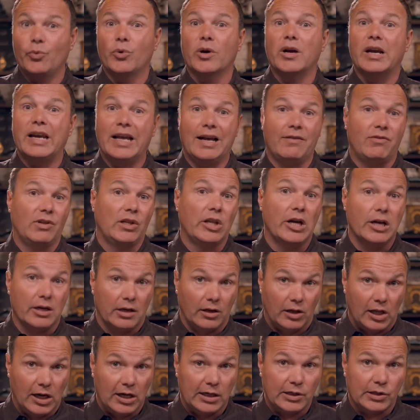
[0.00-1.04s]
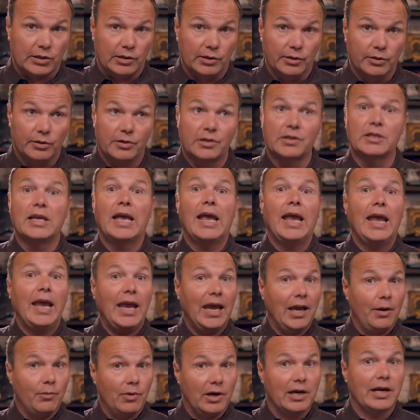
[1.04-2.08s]
we're going to have a lot of lawsuits
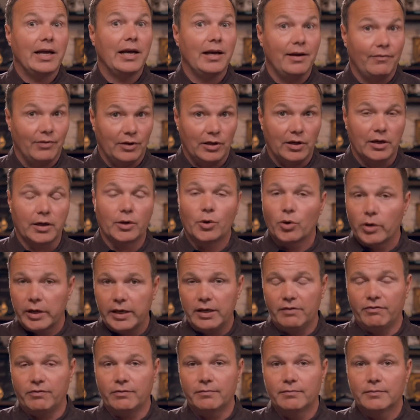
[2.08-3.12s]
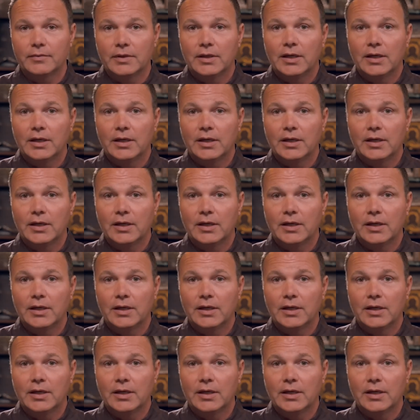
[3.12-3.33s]
and we're going to have a lot of grief.